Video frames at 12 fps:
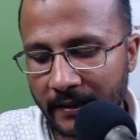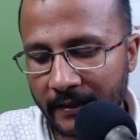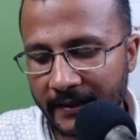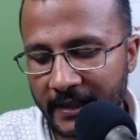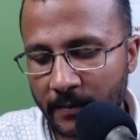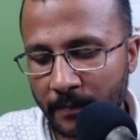
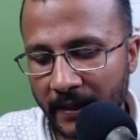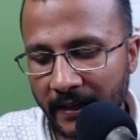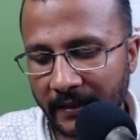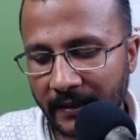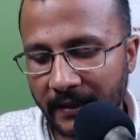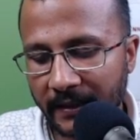
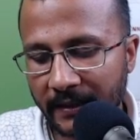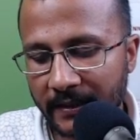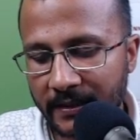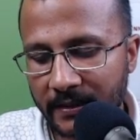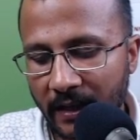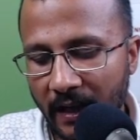Displaying the
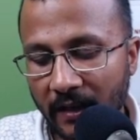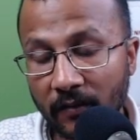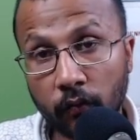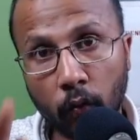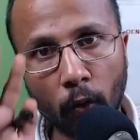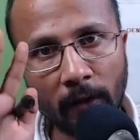star
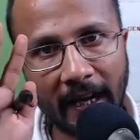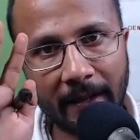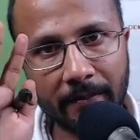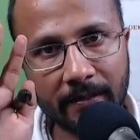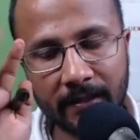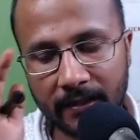4
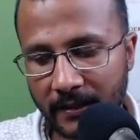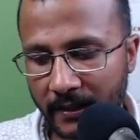times.